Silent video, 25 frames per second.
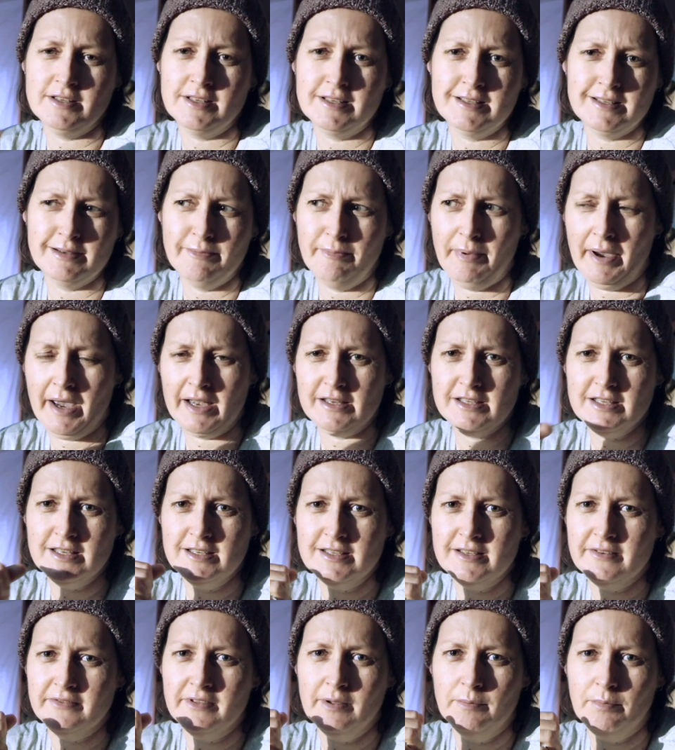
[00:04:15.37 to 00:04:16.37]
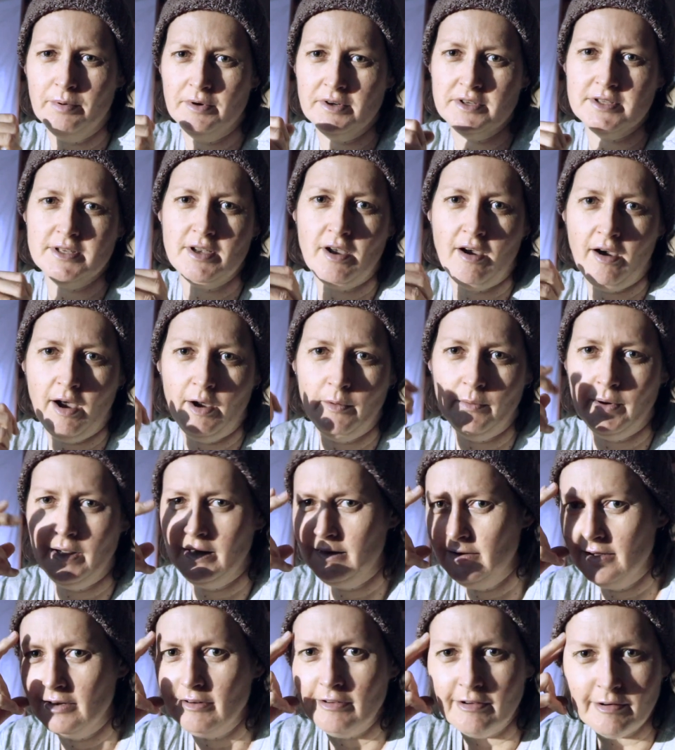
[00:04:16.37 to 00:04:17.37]
There's some patches of the Bruce Highway
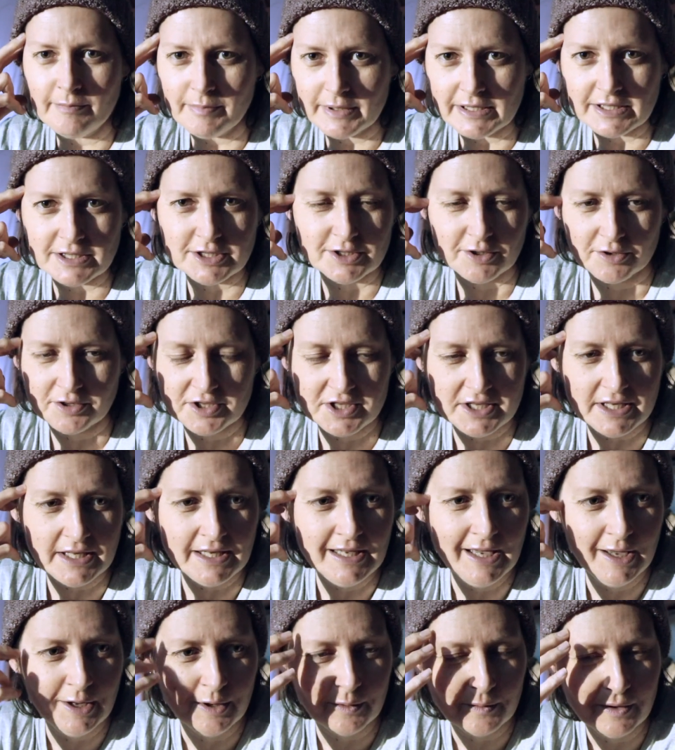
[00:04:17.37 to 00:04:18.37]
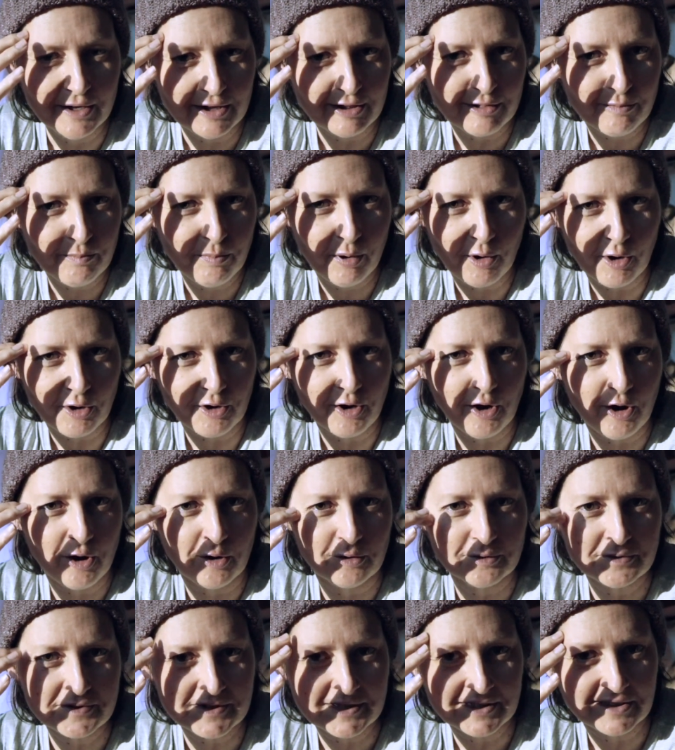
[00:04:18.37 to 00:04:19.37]
that are a bit dodgy with
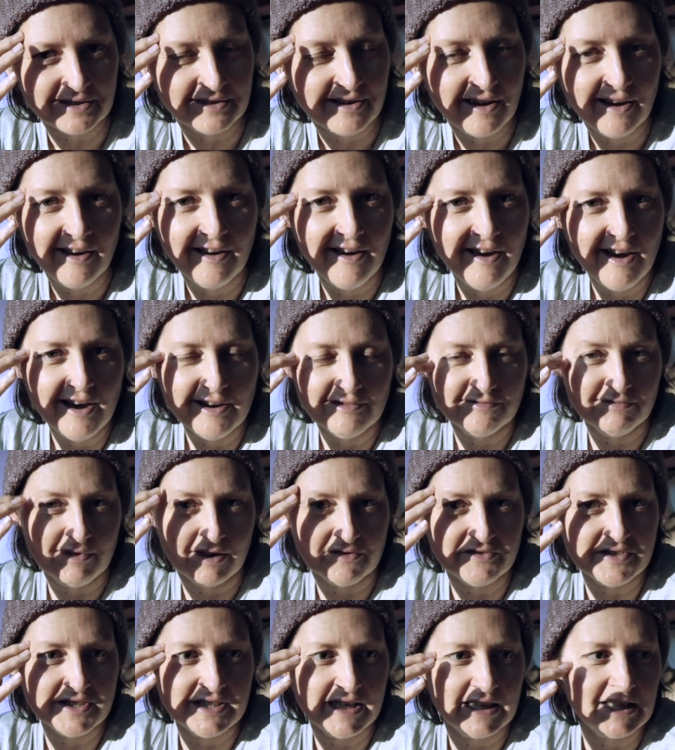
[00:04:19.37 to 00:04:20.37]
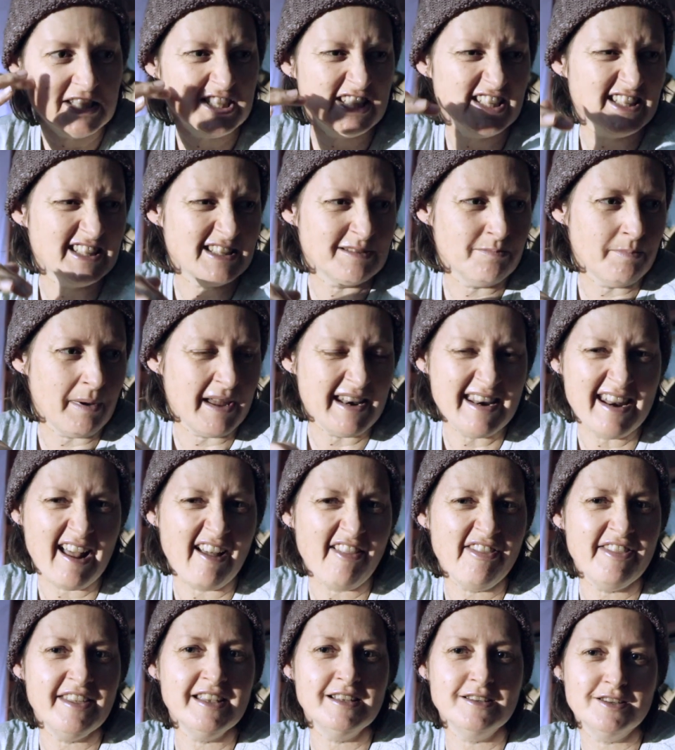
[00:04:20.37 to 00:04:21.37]
potholes and rough sections, but
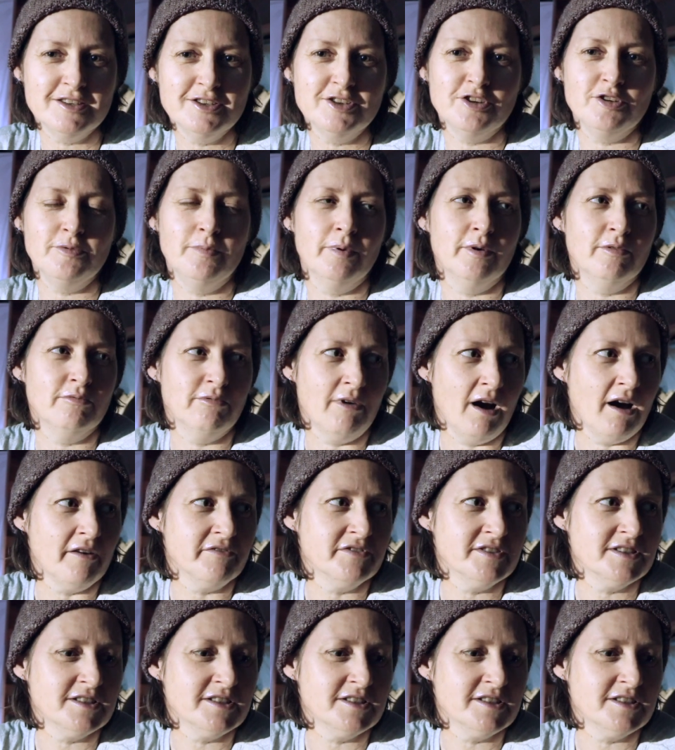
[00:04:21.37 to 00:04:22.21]
nothing super rough.